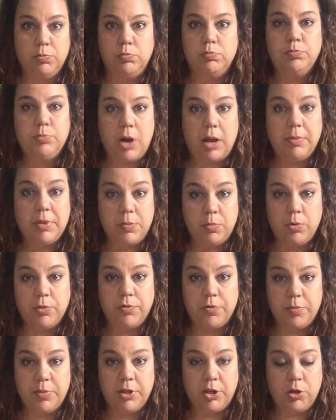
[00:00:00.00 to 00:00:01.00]
probably more
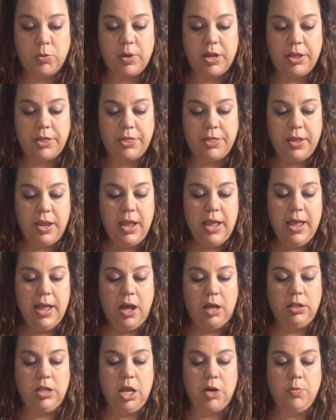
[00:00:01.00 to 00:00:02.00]
familiar with,
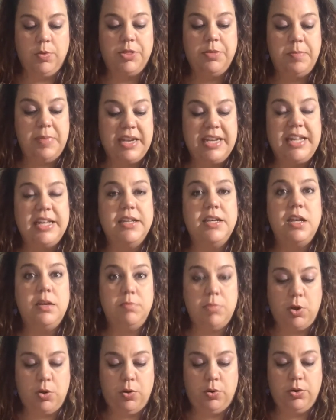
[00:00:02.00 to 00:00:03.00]
along with median and
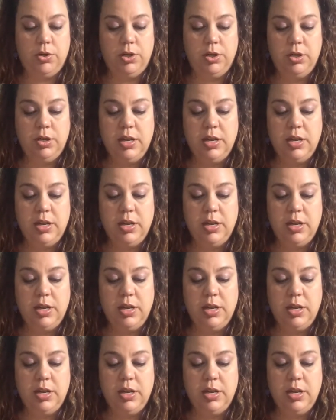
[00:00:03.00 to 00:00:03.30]
mode,